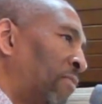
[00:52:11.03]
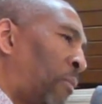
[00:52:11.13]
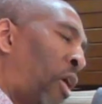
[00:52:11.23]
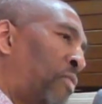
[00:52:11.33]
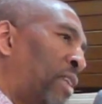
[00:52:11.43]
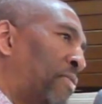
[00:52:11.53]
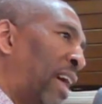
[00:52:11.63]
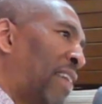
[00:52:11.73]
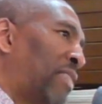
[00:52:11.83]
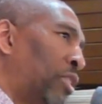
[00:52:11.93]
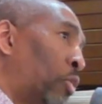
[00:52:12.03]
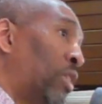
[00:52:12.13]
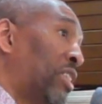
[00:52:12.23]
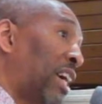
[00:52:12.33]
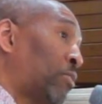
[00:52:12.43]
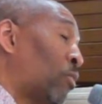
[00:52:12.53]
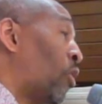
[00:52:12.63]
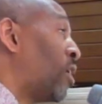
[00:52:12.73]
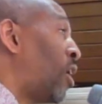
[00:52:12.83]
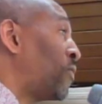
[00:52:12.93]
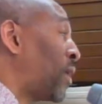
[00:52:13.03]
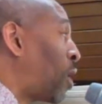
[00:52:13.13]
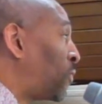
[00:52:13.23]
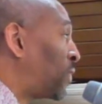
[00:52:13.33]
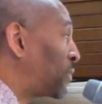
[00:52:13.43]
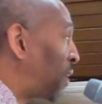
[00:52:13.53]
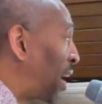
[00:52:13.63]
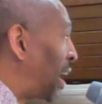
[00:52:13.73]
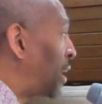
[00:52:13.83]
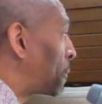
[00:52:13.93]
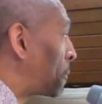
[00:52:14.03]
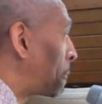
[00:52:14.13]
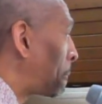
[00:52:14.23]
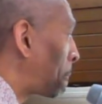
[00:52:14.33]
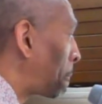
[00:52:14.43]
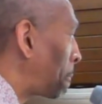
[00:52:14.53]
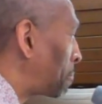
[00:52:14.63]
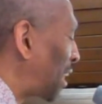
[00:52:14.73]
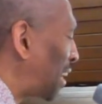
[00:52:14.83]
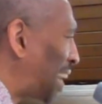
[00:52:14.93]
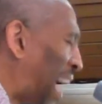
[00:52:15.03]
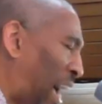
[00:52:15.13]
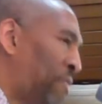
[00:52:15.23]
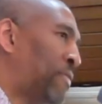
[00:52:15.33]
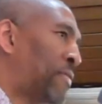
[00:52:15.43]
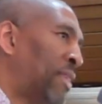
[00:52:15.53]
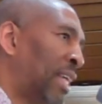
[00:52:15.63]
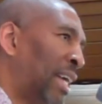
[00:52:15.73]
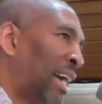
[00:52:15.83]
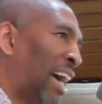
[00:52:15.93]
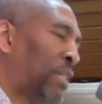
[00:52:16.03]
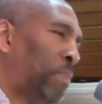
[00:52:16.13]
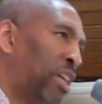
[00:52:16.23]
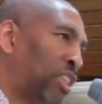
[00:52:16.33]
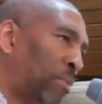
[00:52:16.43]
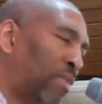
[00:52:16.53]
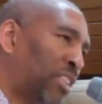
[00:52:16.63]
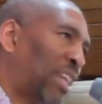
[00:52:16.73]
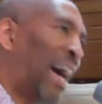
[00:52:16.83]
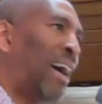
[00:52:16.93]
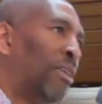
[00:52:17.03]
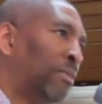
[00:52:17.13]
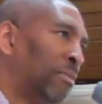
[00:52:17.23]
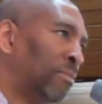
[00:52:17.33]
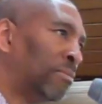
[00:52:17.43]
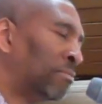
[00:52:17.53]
I'm awfully afraid the newness has worn off. I'm awfully afraid that life has beat some of us down